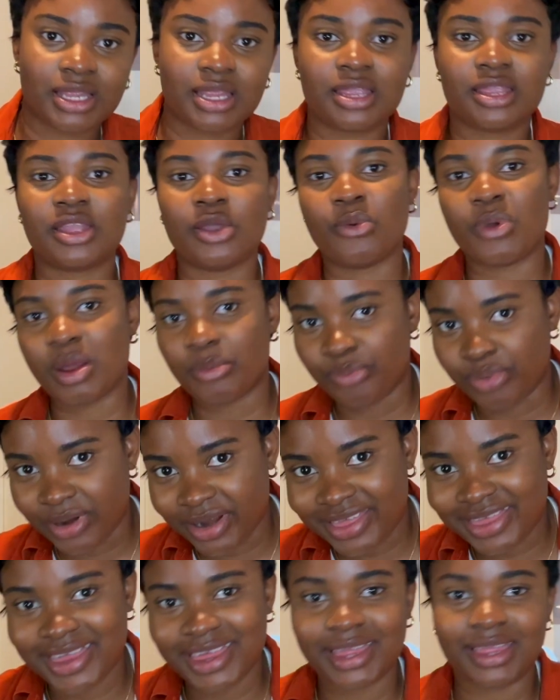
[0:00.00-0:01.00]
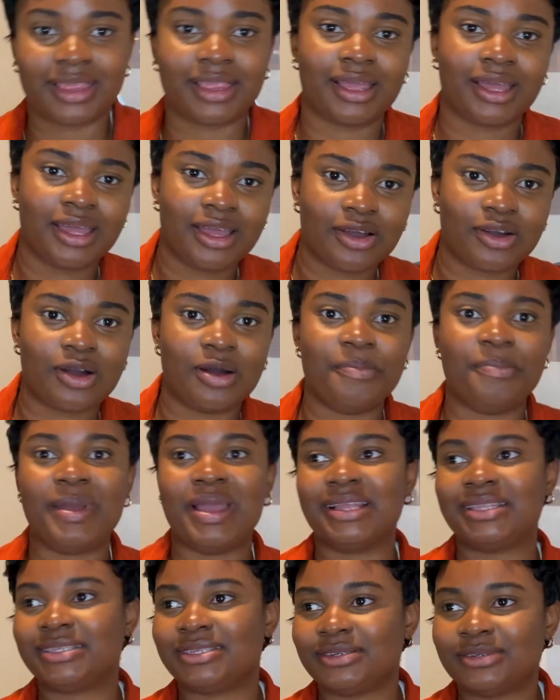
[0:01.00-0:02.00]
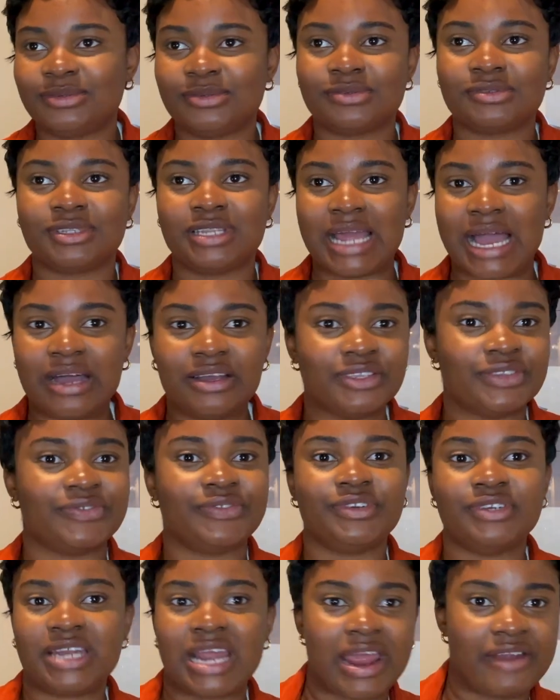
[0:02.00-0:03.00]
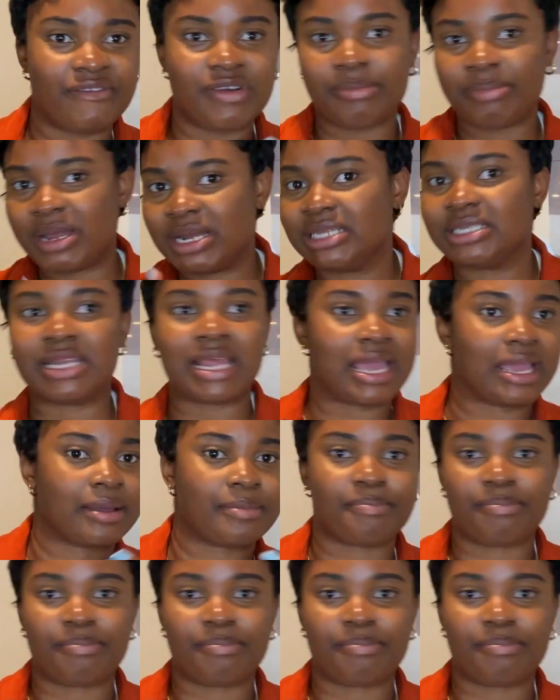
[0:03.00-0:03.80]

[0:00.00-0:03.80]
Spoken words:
they were breathing, compared to Downsview that everybody's like